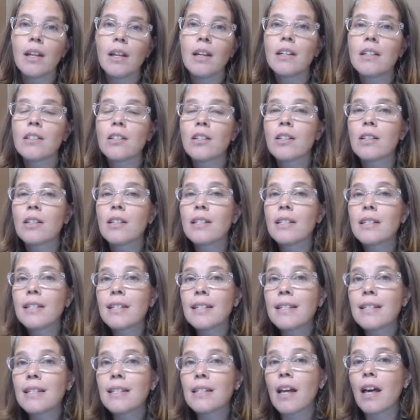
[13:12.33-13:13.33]
So this
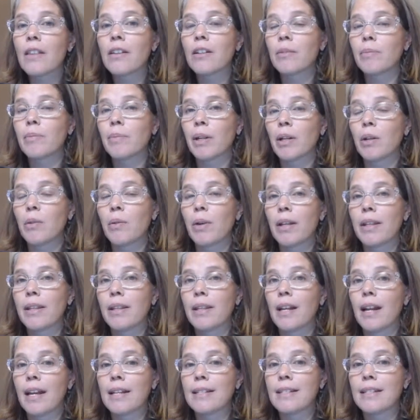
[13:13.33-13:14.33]
is another big one
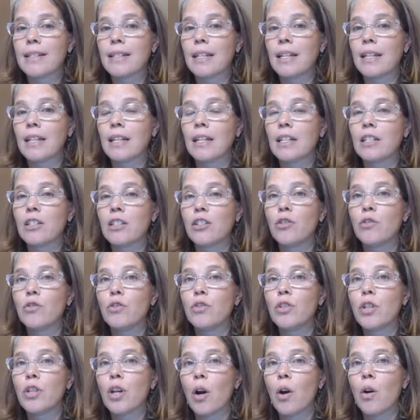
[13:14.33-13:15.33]
that I see is you
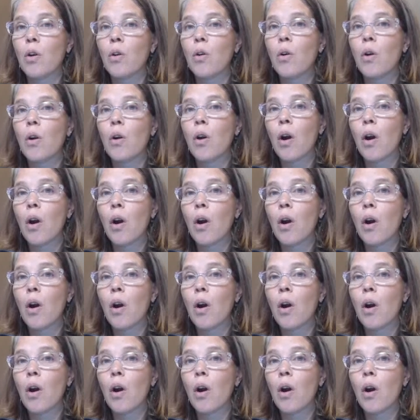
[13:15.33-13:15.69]
don't